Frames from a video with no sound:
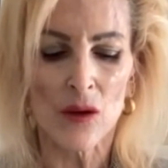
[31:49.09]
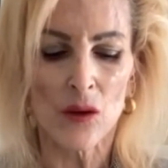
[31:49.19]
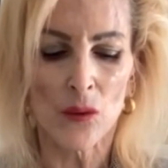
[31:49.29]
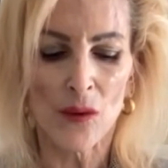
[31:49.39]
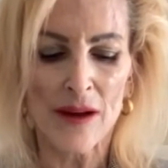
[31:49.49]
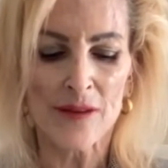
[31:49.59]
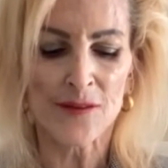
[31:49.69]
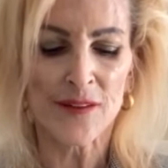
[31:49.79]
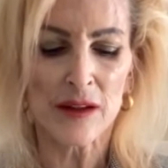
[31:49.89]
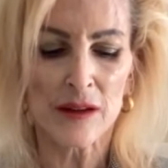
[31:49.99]
who I
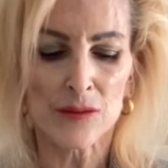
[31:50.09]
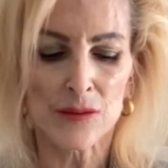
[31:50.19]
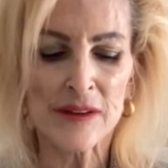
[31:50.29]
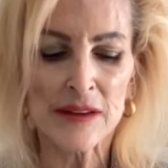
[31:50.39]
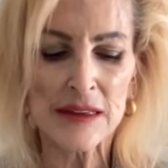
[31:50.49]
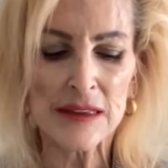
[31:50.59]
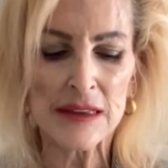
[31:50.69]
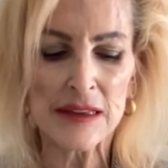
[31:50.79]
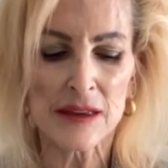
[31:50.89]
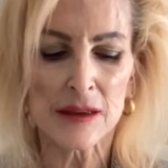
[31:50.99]
felt really
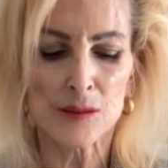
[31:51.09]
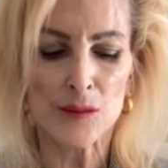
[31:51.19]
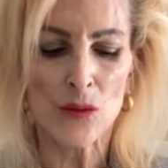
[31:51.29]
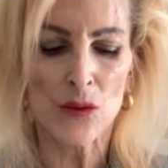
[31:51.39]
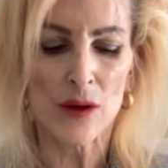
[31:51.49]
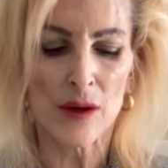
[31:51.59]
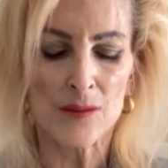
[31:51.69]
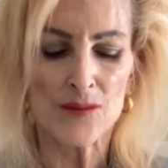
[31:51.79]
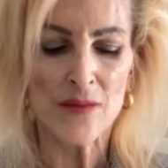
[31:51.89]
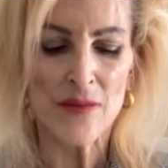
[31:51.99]
needed more
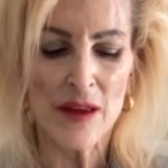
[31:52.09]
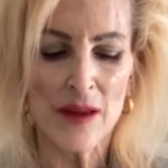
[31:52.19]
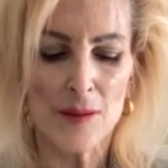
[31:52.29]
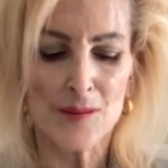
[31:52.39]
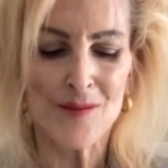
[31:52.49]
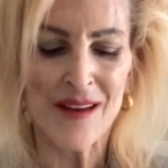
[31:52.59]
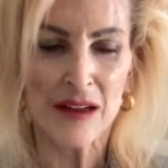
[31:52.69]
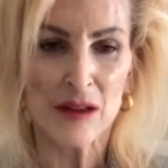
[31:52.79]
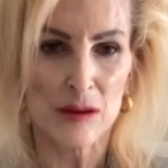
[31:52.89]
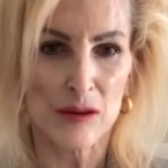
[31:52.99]

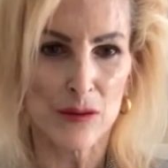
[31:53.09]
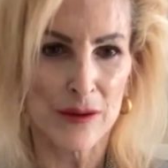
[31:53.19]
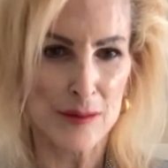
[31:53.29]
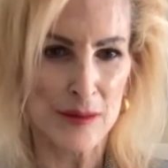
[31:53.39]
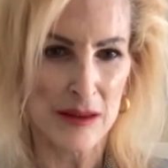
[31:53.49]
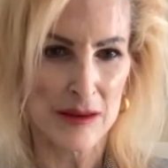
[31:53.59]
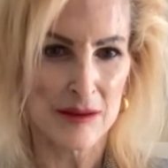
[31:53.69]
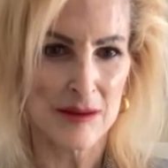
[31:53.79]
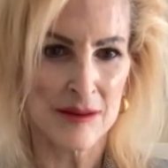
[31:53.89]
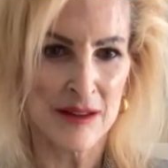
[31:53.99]
medical treatment
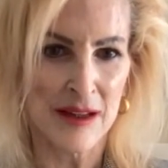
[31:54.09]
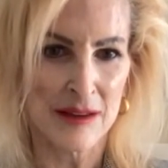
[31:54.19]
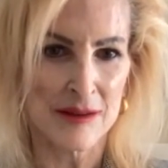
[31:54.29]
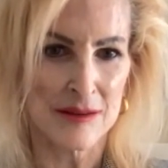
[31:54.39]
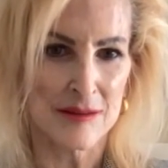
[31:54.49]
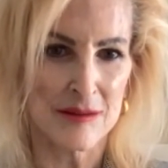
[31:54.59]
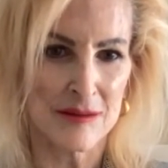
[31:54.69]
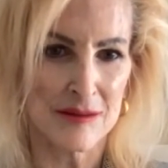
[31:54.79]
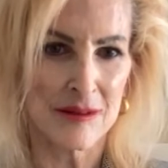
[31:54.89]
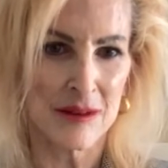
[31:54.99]
than,
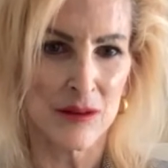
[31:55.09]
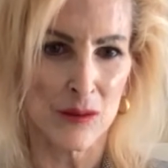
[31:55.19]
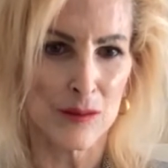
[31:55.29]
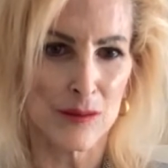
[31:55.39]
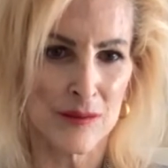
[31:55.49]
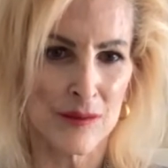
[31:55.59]
you know,